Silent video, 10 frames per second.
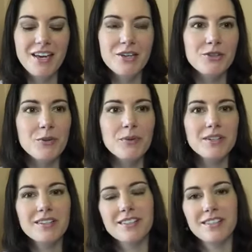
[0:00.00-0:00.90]
So I'm going
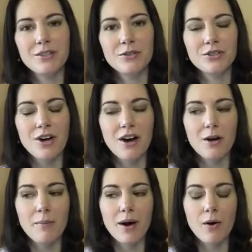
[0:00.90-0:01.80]
to continue to talk
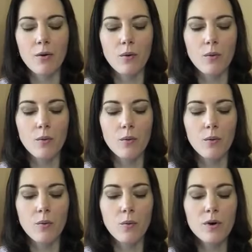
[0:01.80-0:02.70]
about
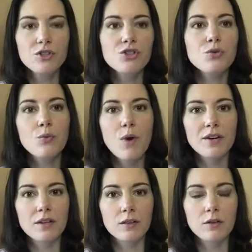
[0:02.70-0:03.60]
what you want
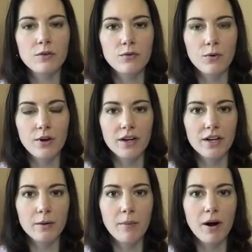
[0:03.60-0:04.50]
to look for in
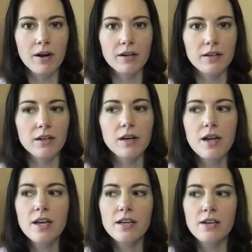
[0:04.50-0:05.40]
a partner.
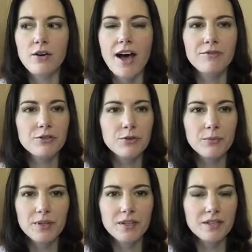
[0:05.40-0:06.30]
You know, after you've
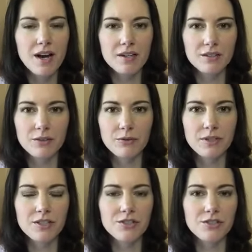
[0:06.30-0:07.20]
been in a toxic
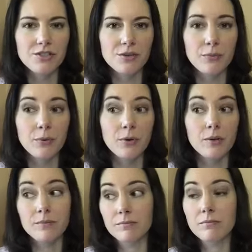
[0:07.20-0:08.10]
relationship
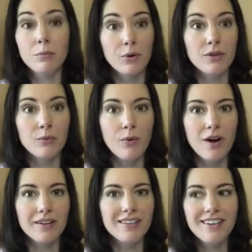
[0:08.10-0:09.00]
or more than
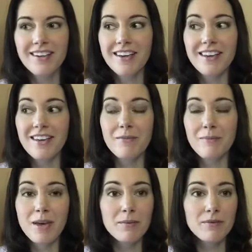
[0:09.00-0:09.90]
one, it
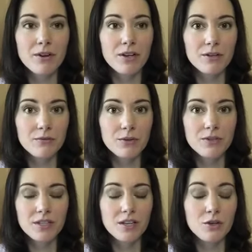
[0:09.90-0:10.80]
may be very
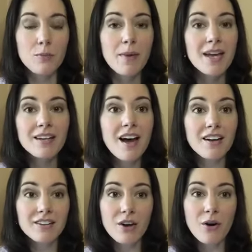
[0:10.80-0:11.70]
confusing and you may
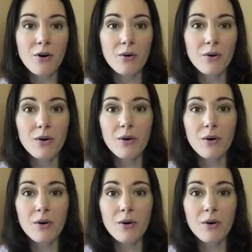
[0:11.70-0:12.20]
not know